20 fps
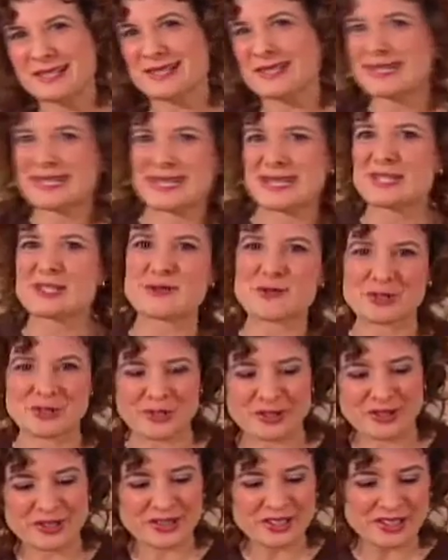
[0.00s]
into seeds when
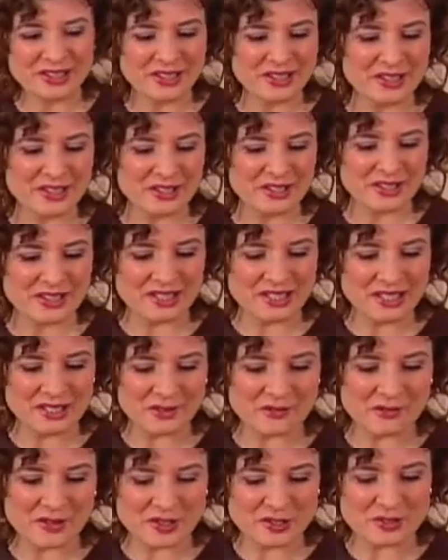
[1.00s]
you're
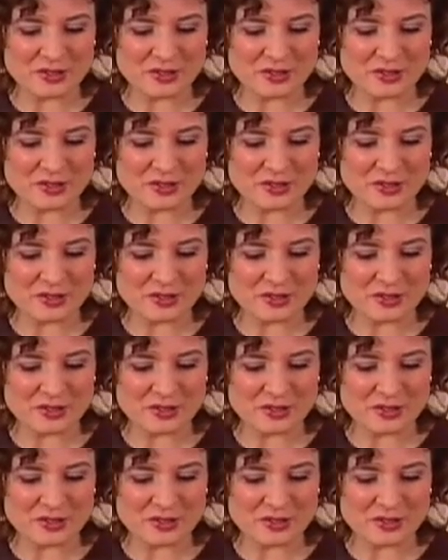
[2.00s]
eating